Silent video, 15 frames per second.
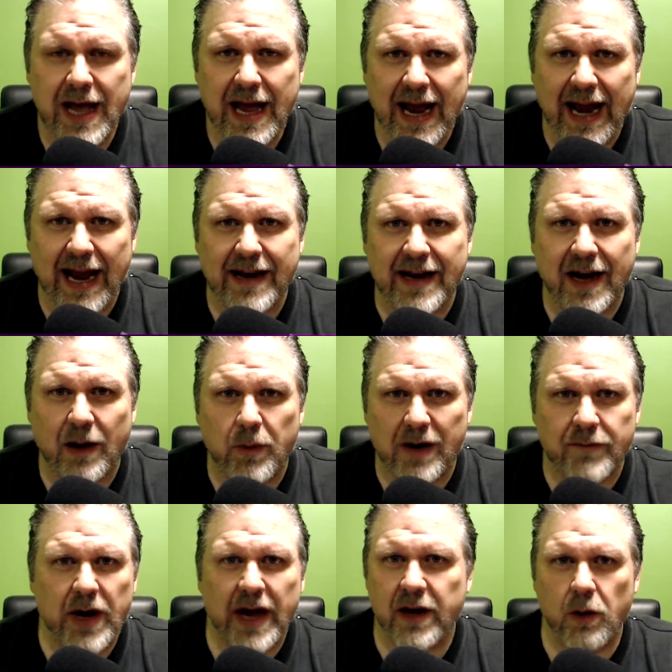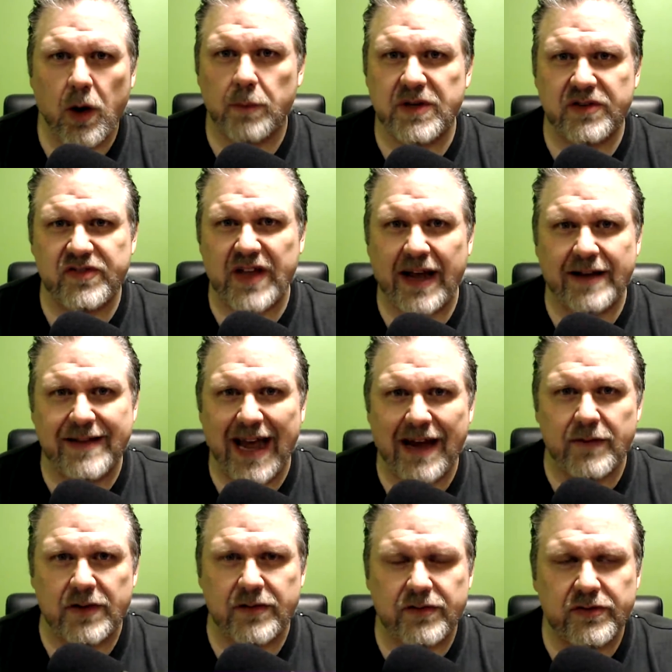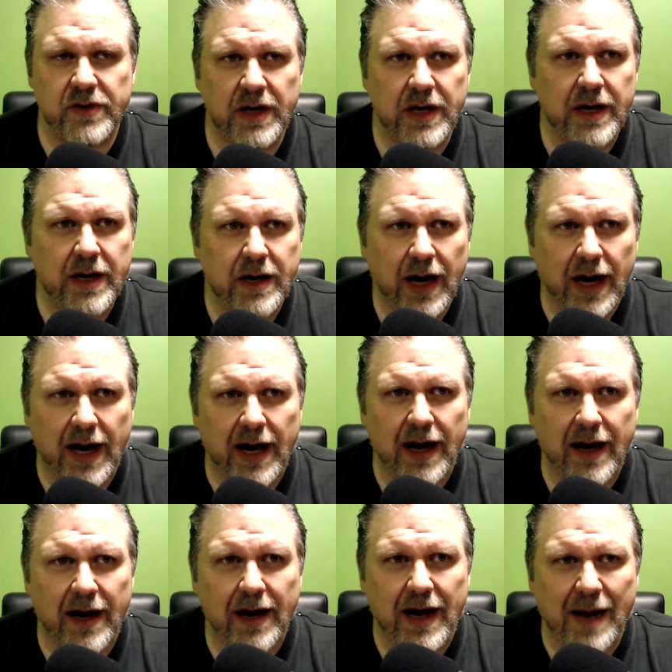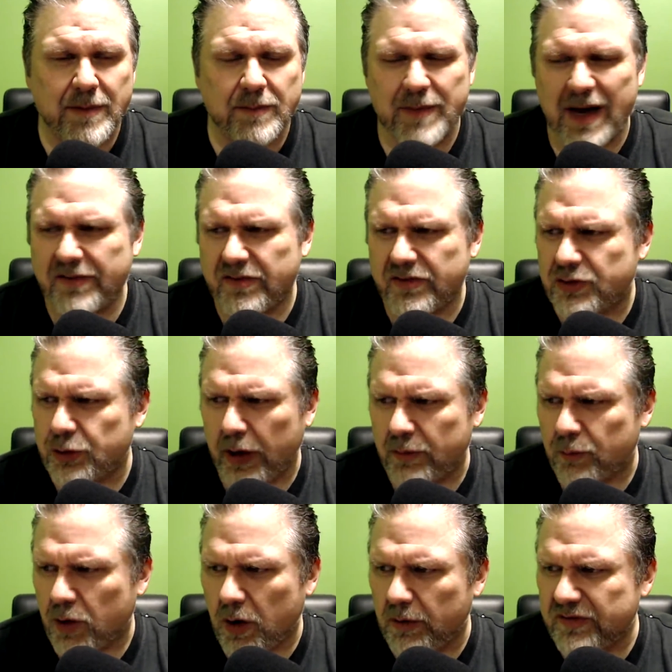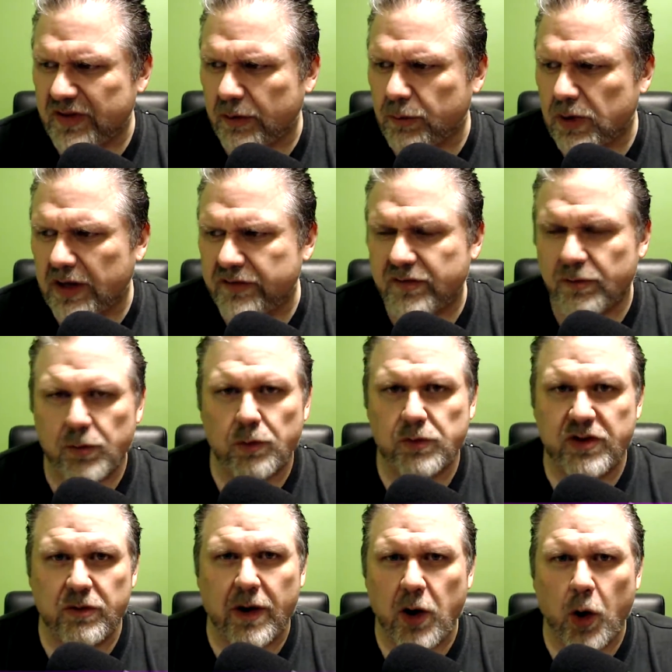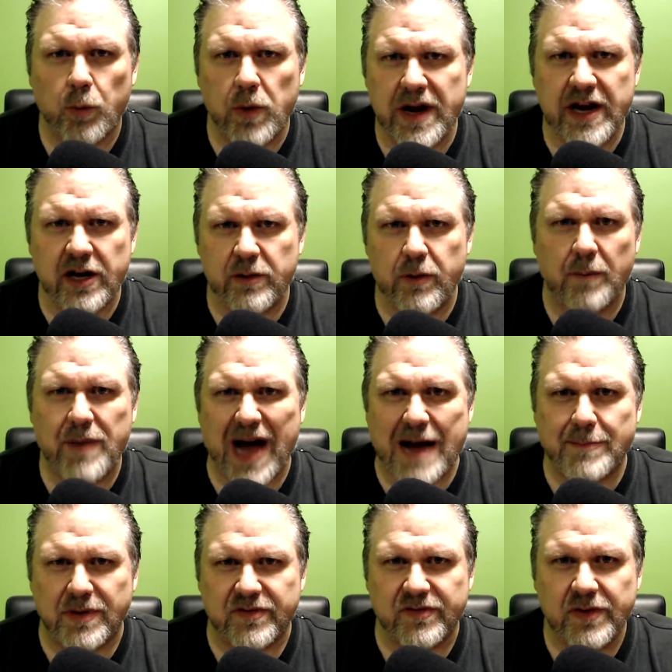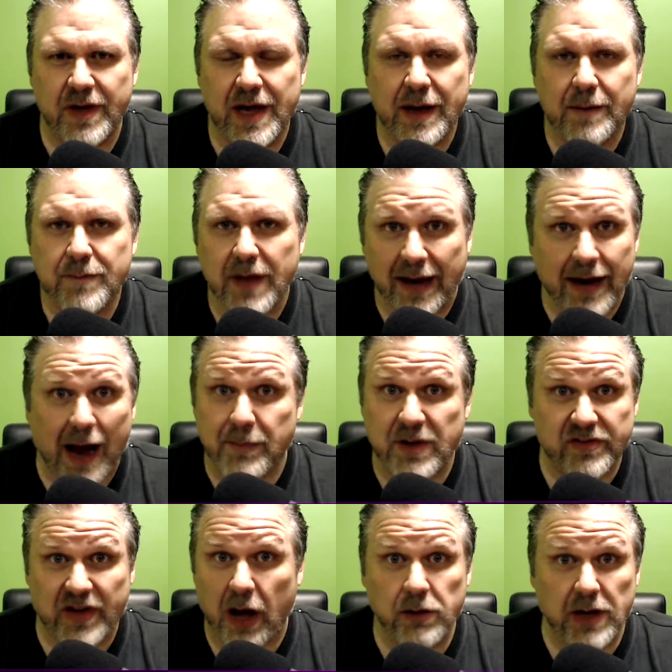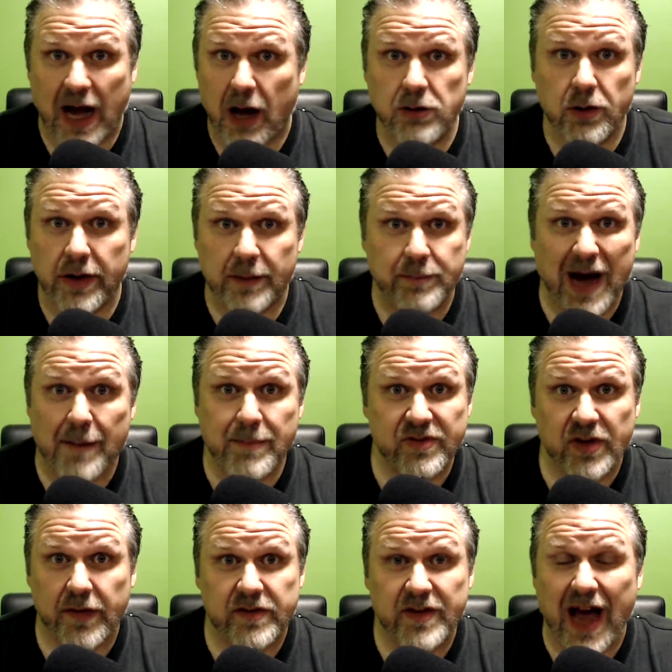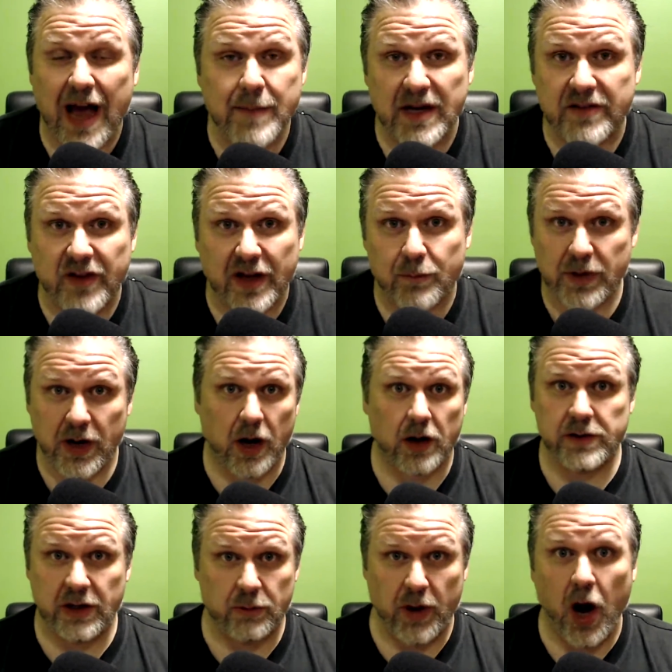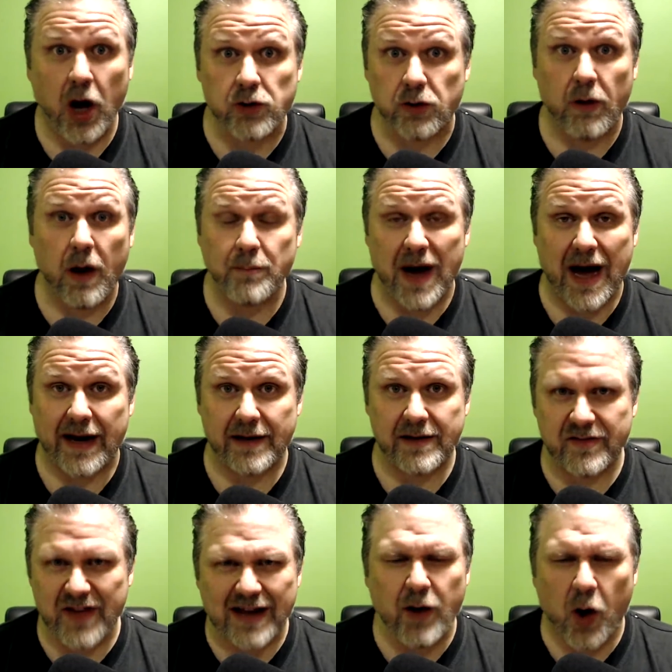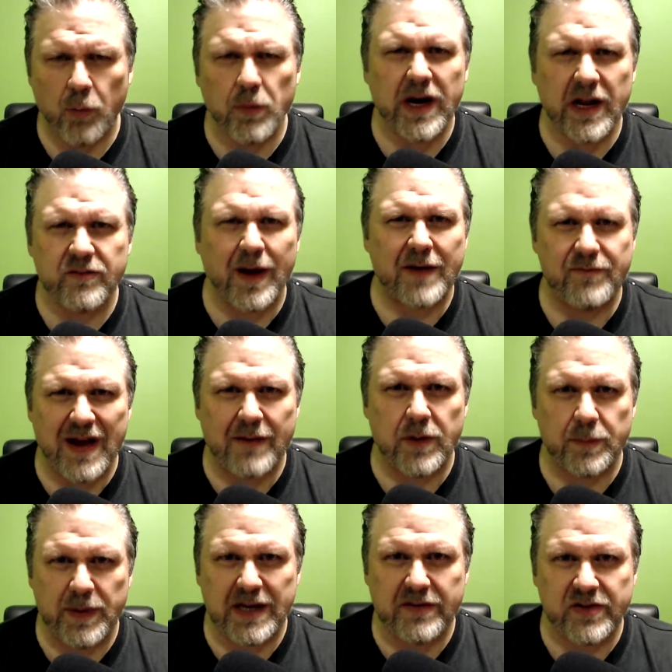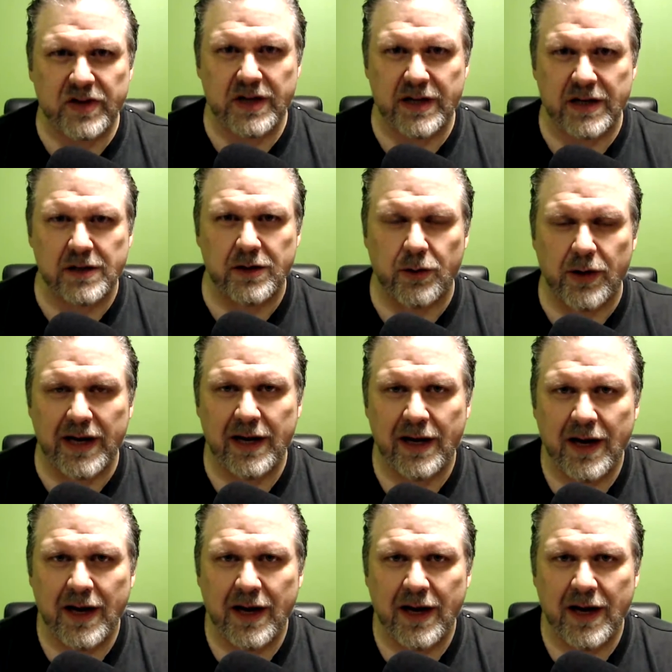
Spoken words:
and whenever I go home to stay at David's, I'm at Mex's joint and we're always like, well, do you want Home Run Inn or you want Papa's? Because I'll go get Papa's all the time. And it's like, we all grew up on it. Because Home Run Inn's my favorite pizza in Illinois,